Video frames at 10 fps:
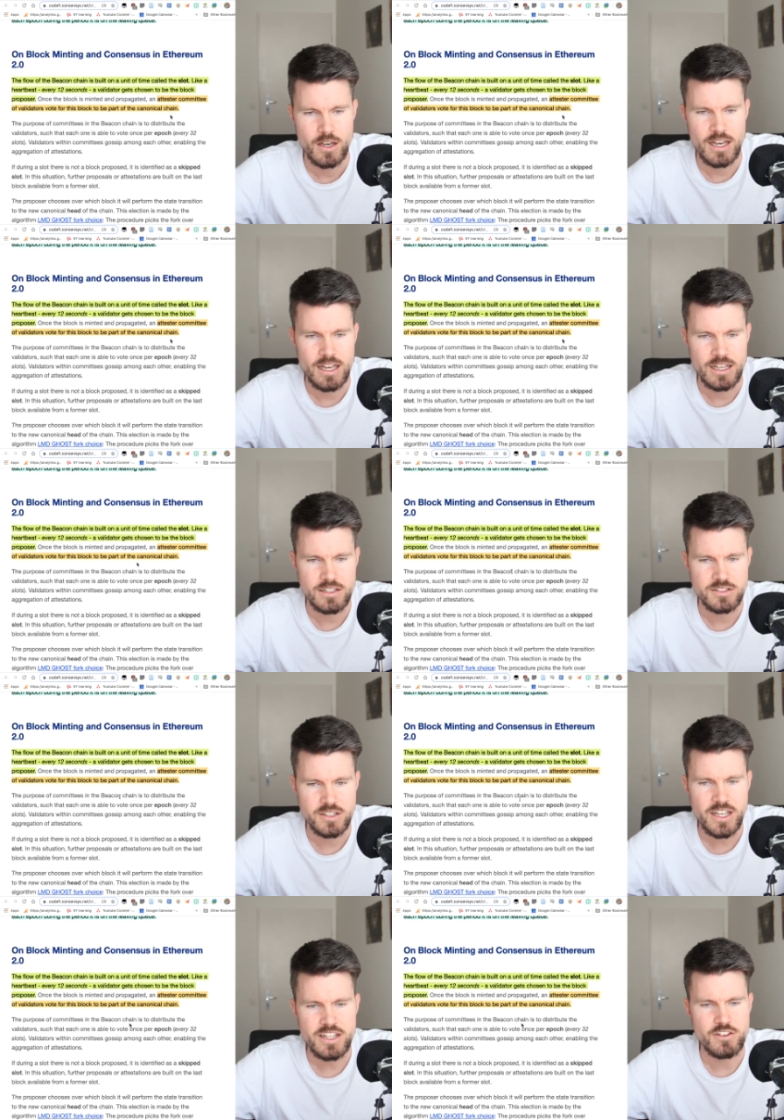And
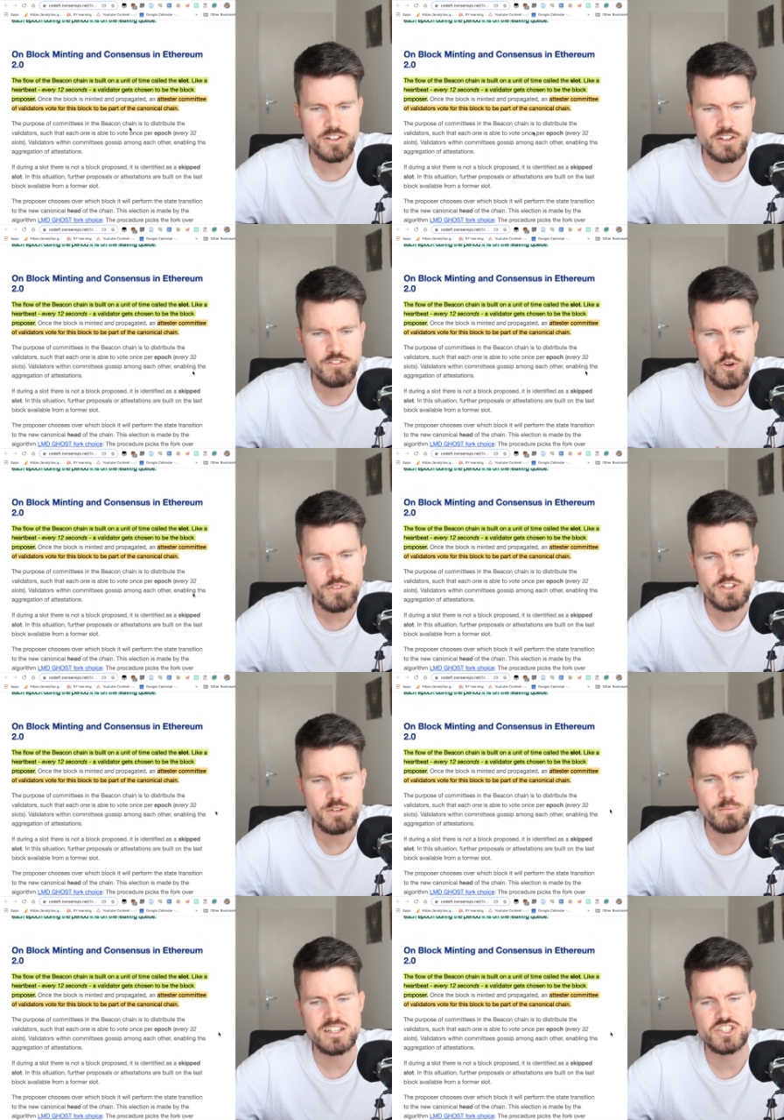yeah, the, the floor of the
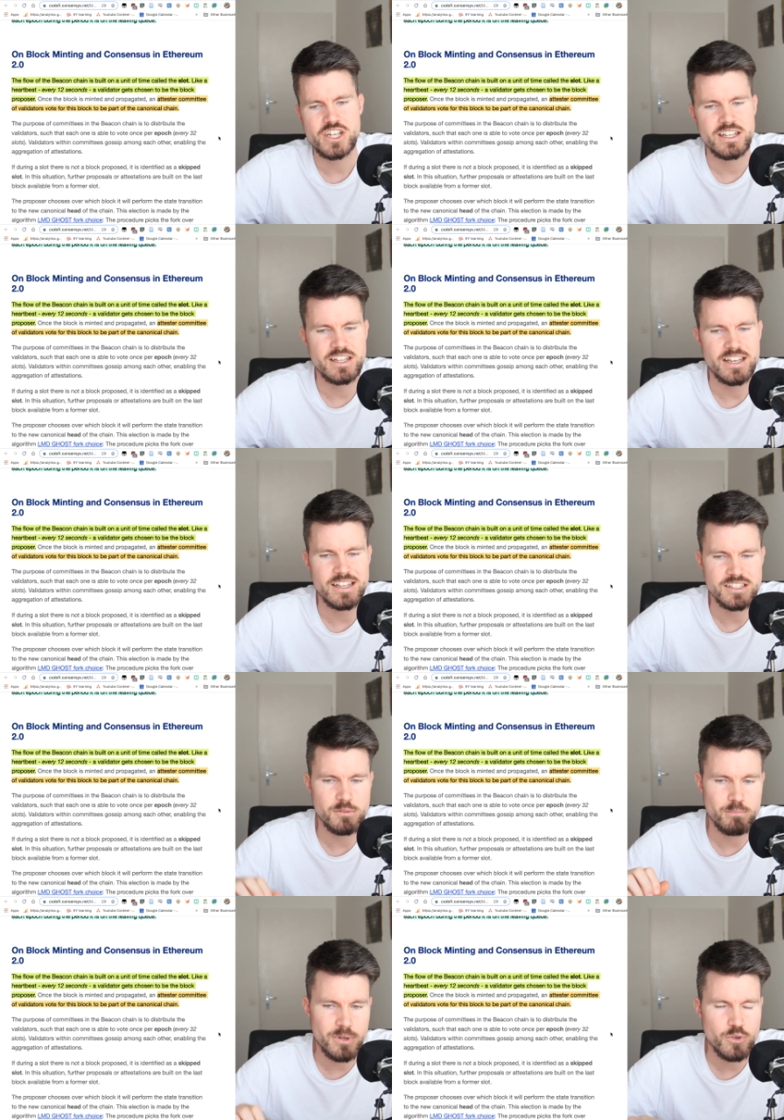beacon chain is
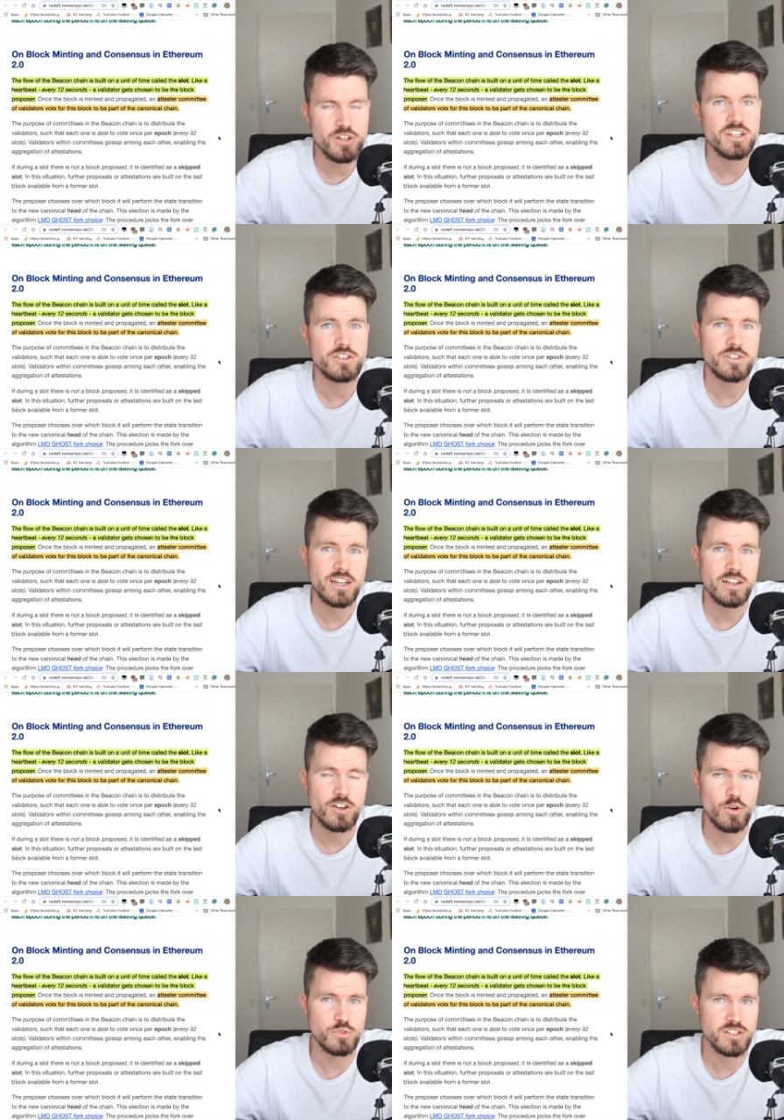built on a unit
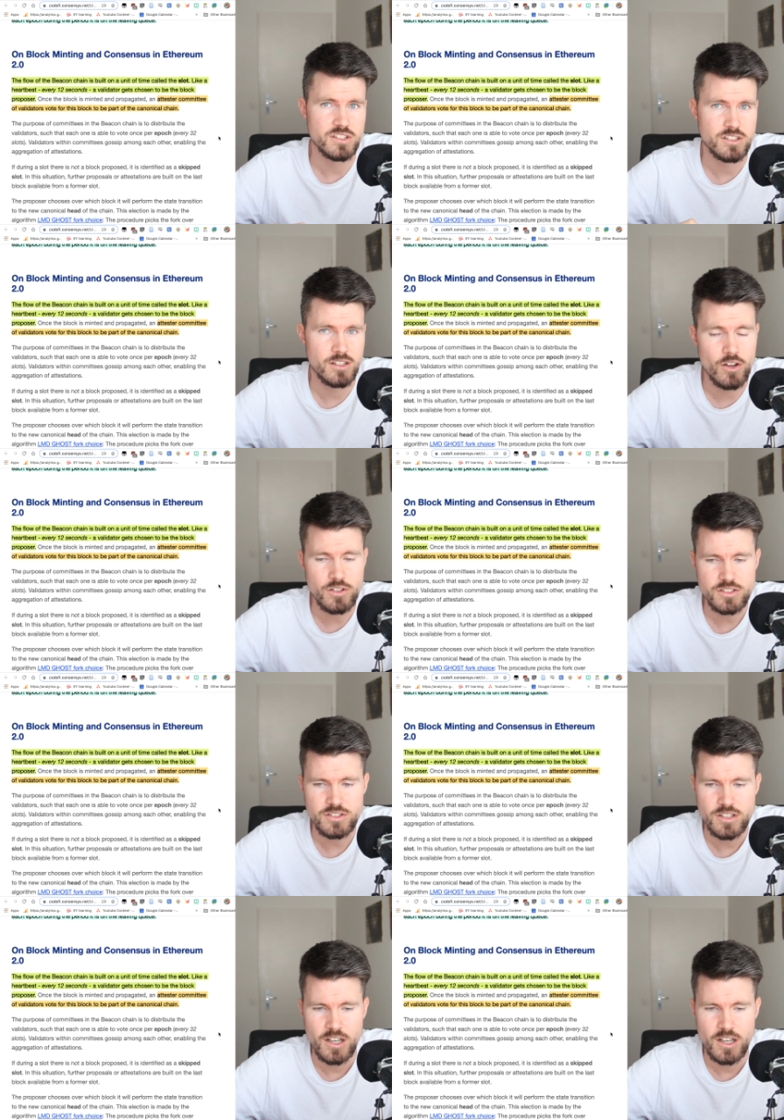called slots